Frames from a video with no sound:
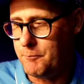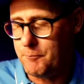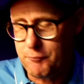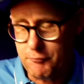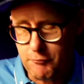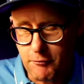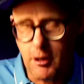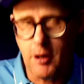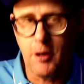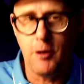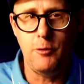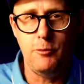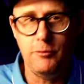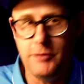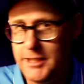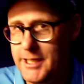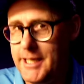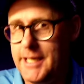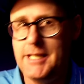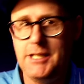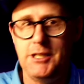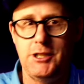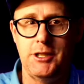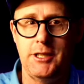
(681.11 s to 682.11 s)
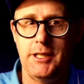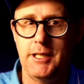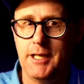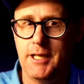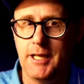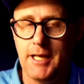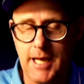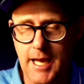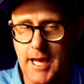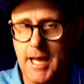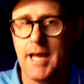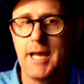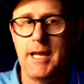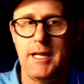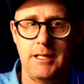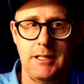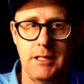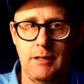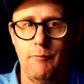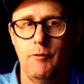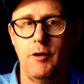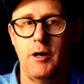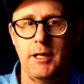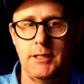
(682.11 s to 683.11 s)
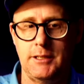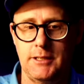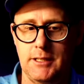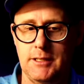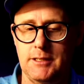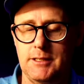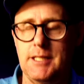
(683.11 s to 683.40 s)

pro teaching aid devices.